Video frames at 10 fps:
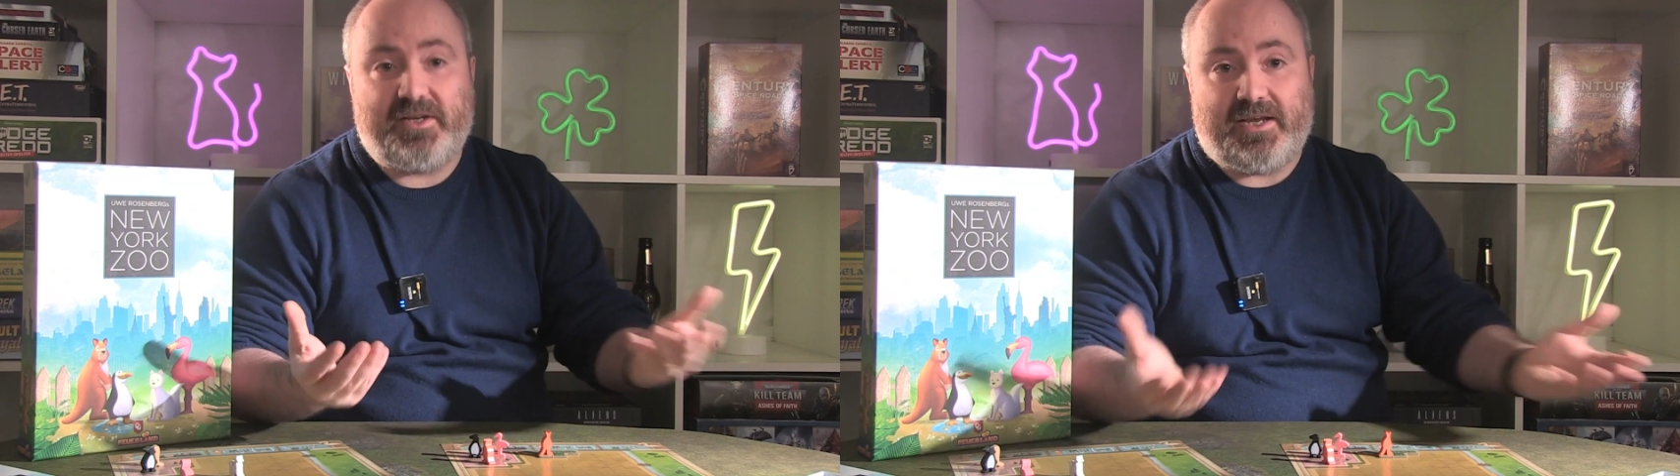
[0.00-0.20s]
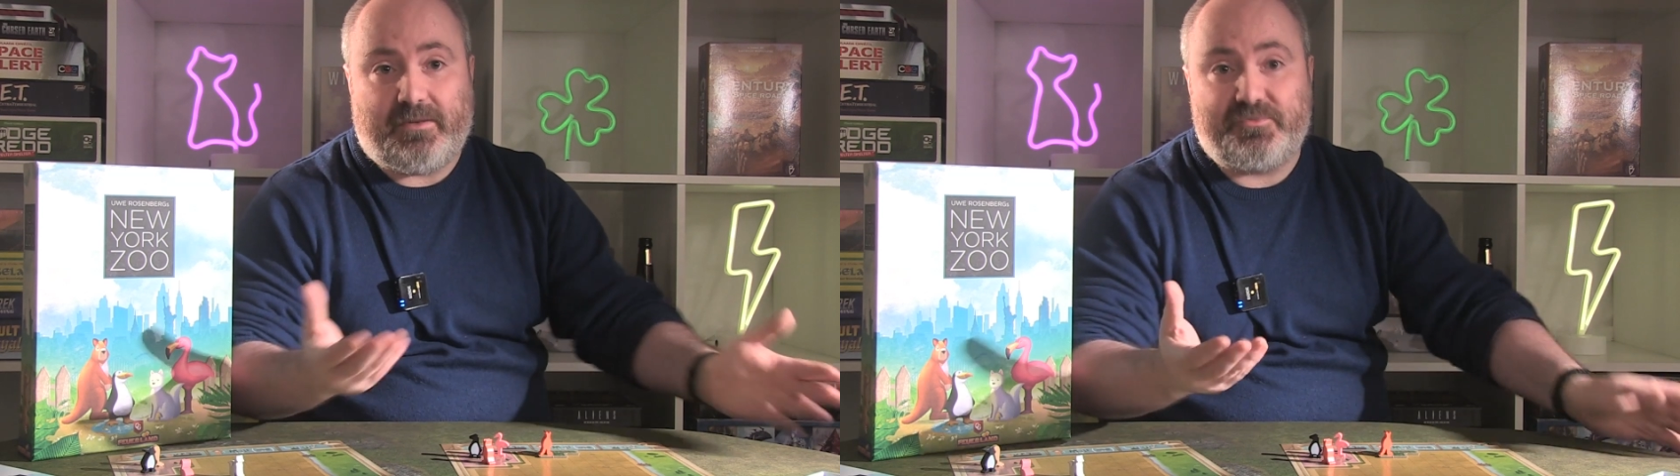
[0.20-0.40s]

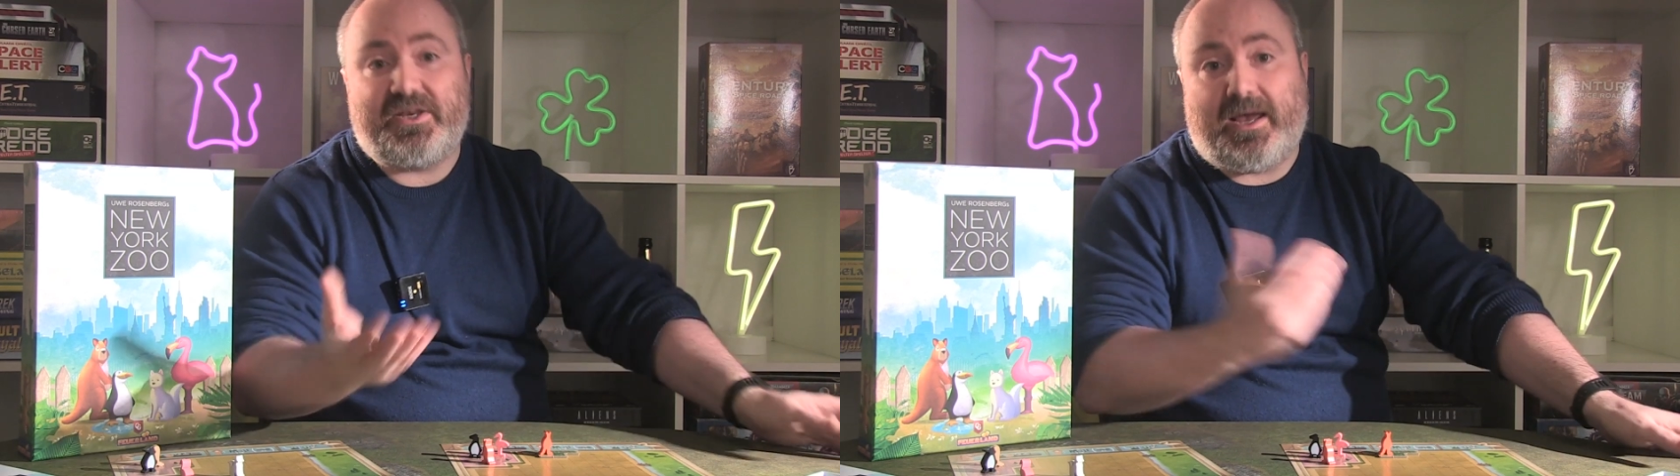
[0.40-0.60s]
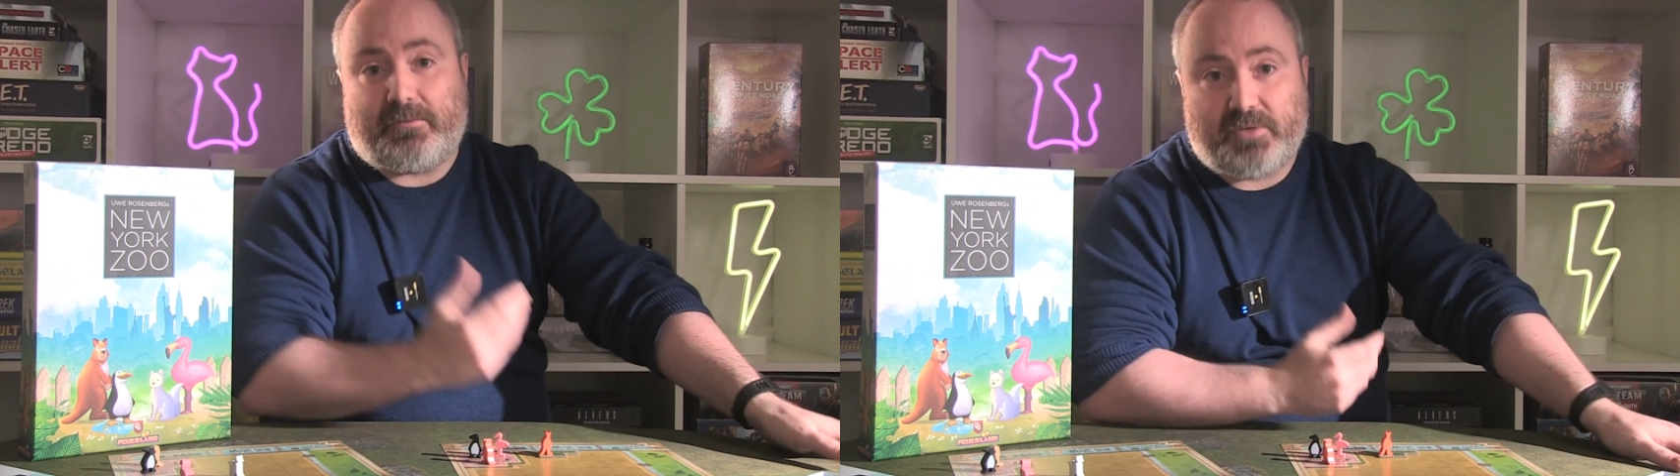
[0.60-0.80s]

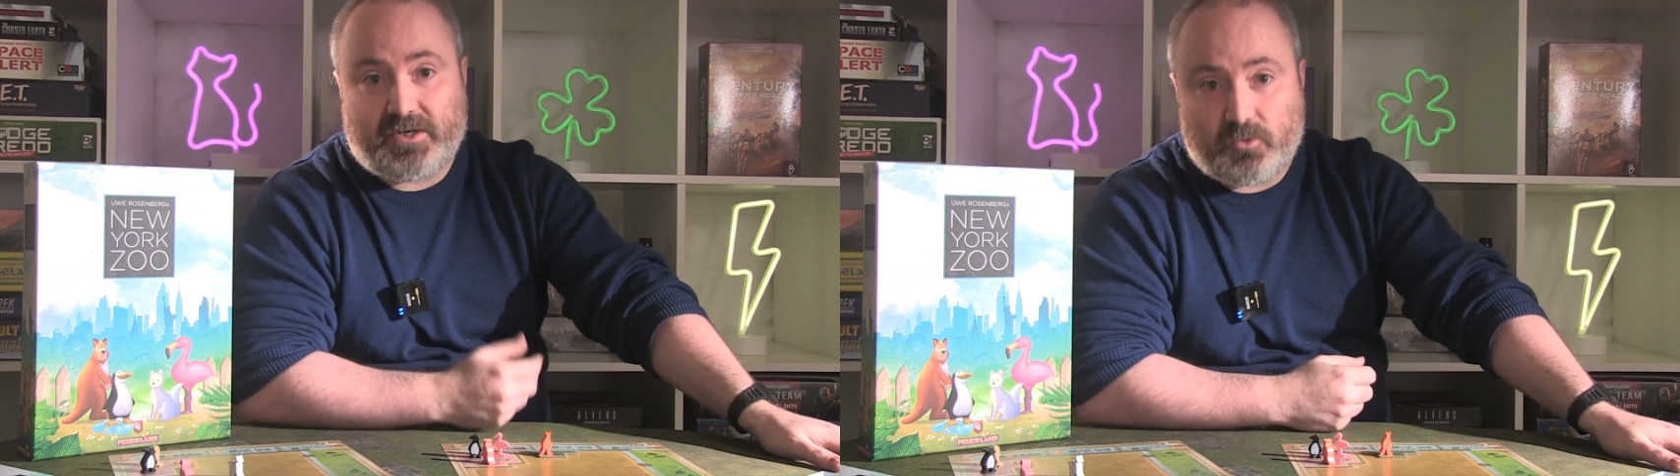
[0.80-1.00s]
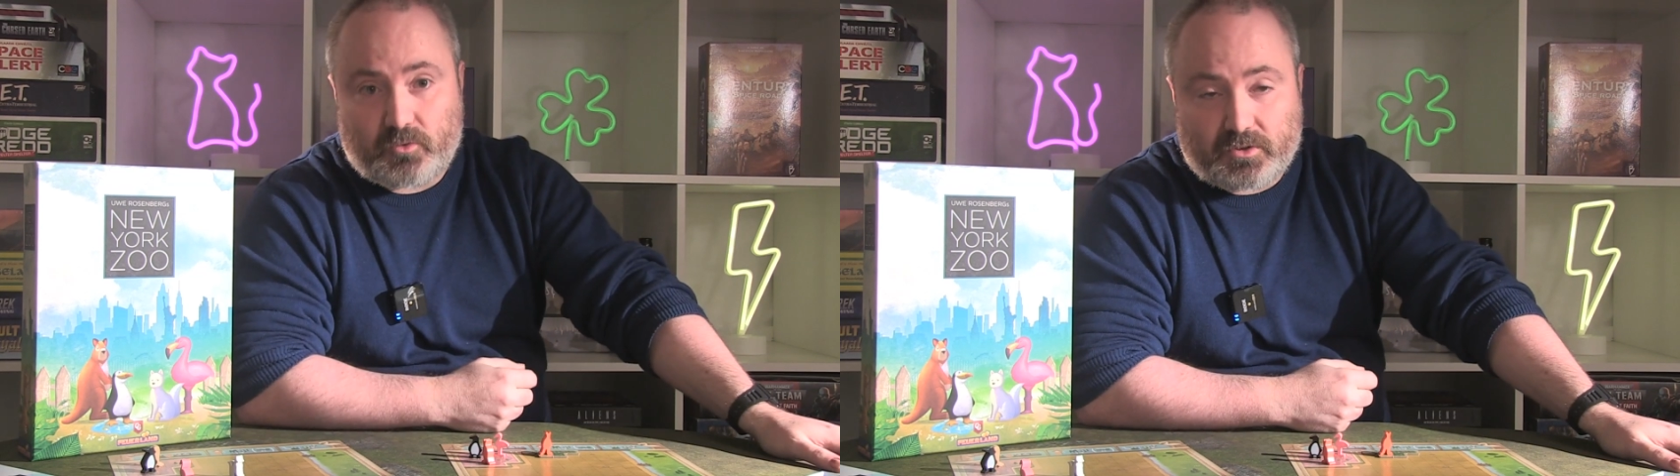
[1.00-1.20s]
games at
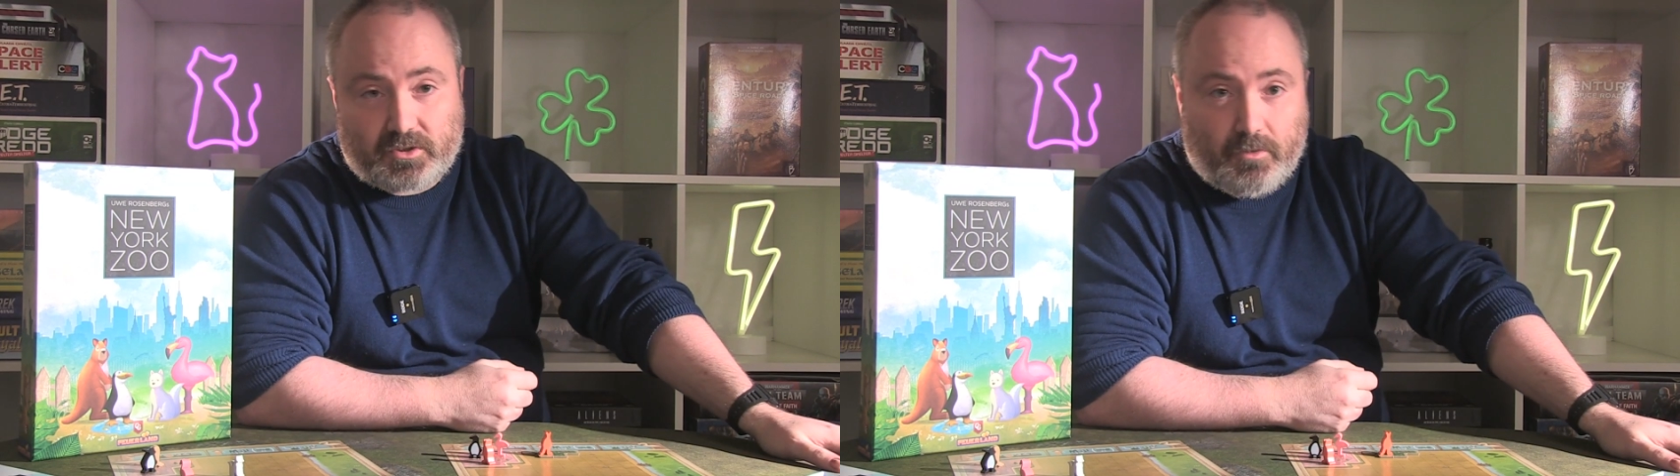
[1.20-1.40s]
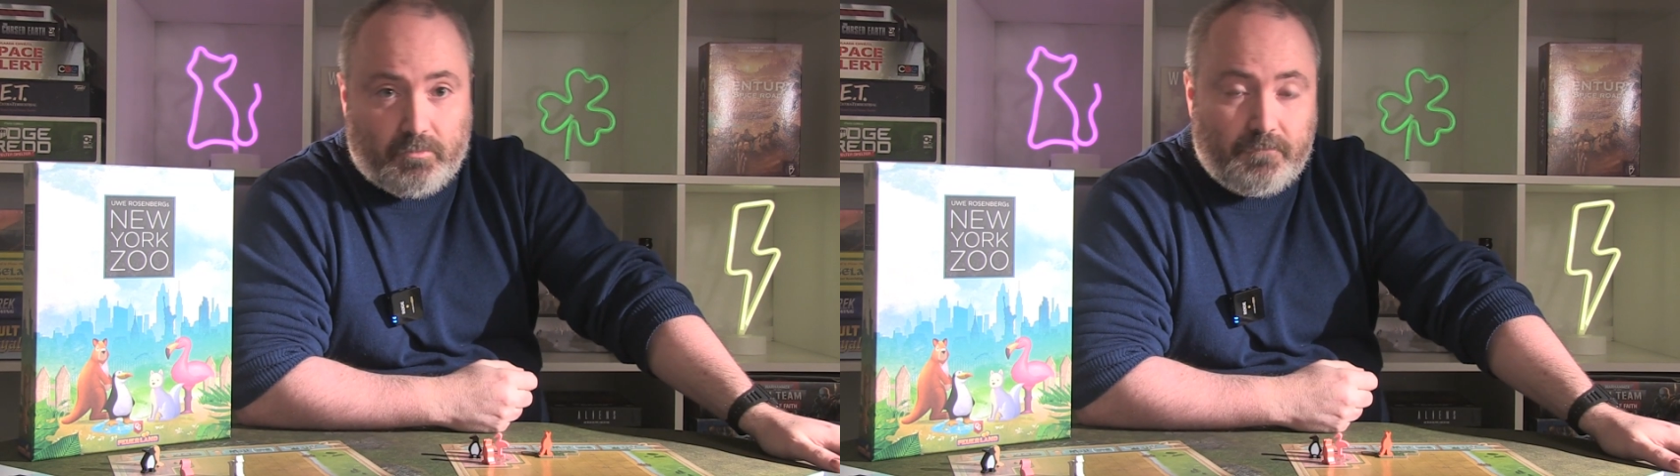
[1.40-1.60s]
my local
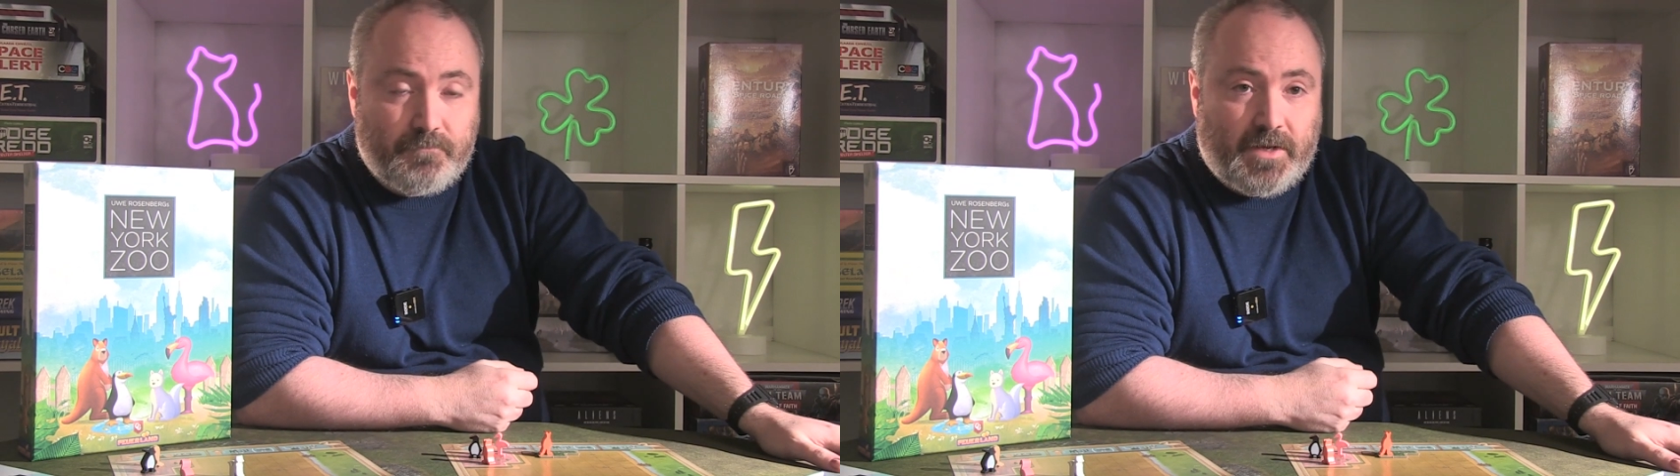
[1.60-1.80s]
club.